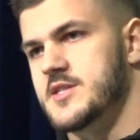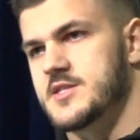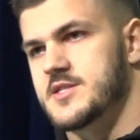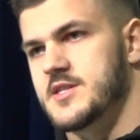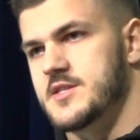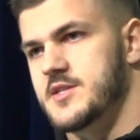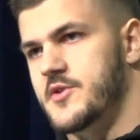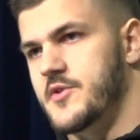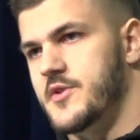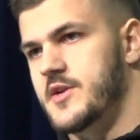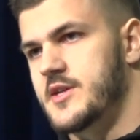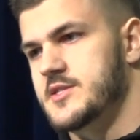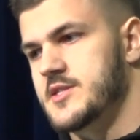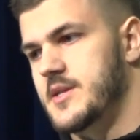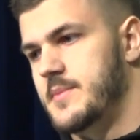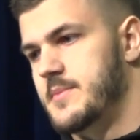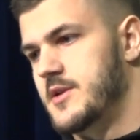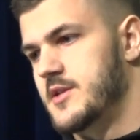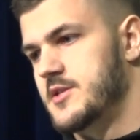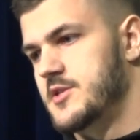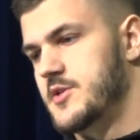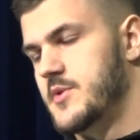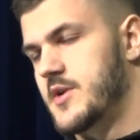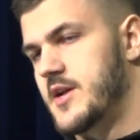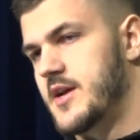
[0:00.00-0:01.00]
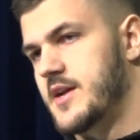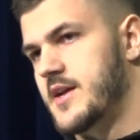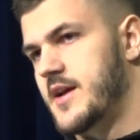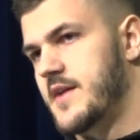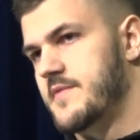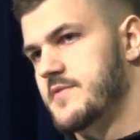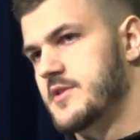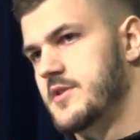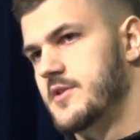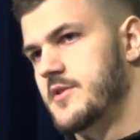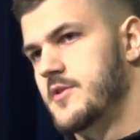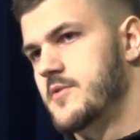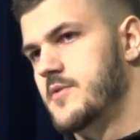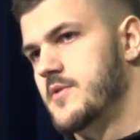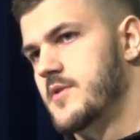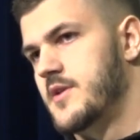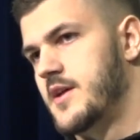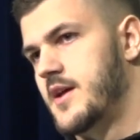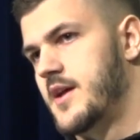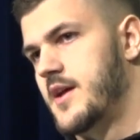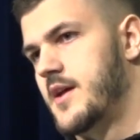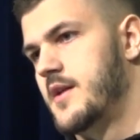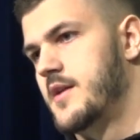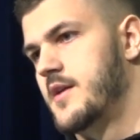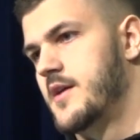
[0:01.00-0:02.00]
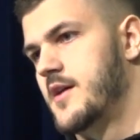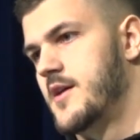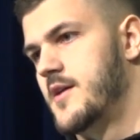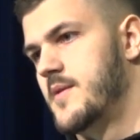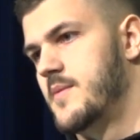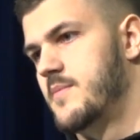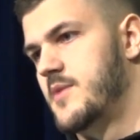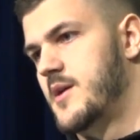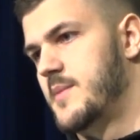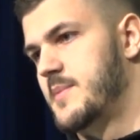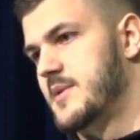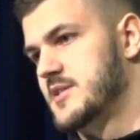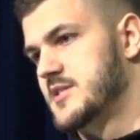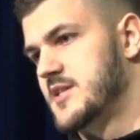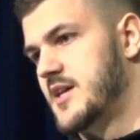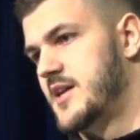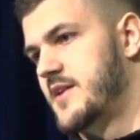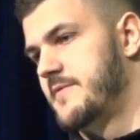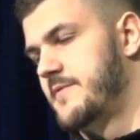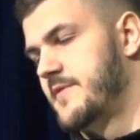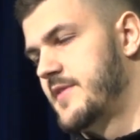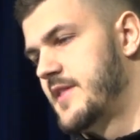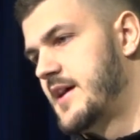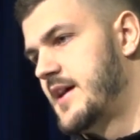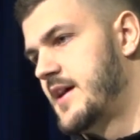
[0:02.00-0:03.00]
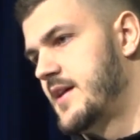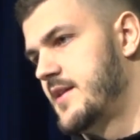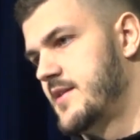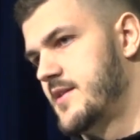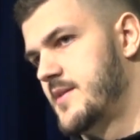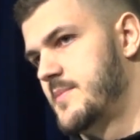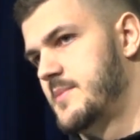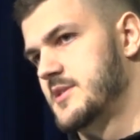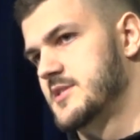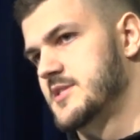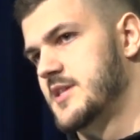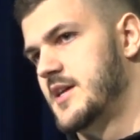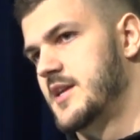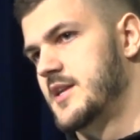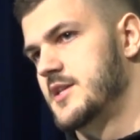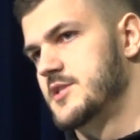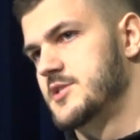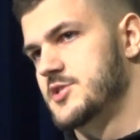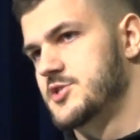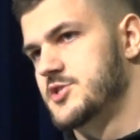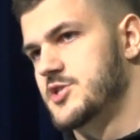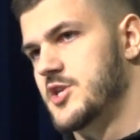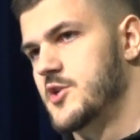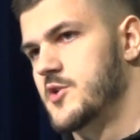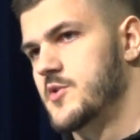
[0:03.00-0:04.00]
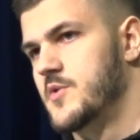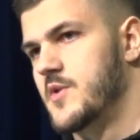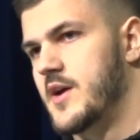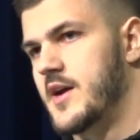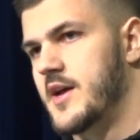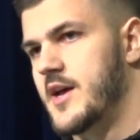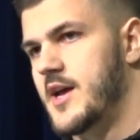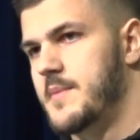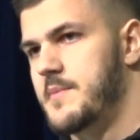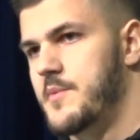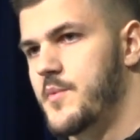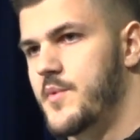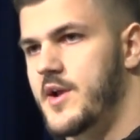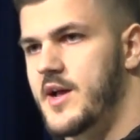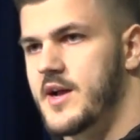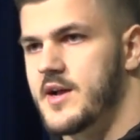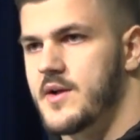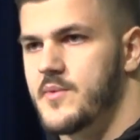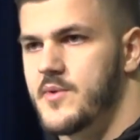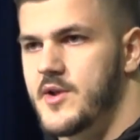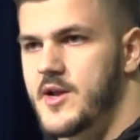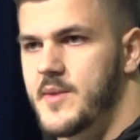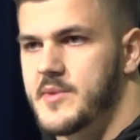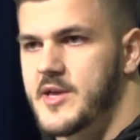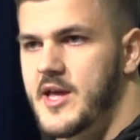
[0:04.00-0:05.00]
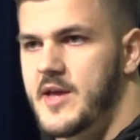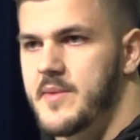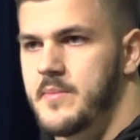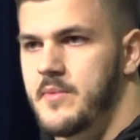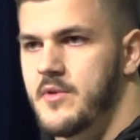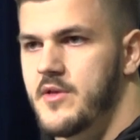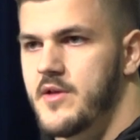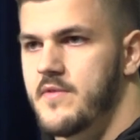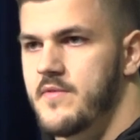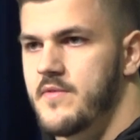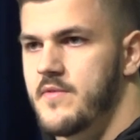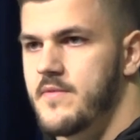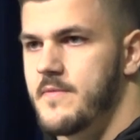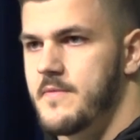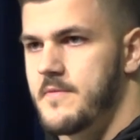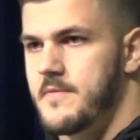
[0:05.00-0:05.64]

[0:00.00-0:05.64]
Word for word: that's increased. I'm going to do what I have to do, and I'm excited for that. I'm excited to just show who I am and what I what I'm capable of.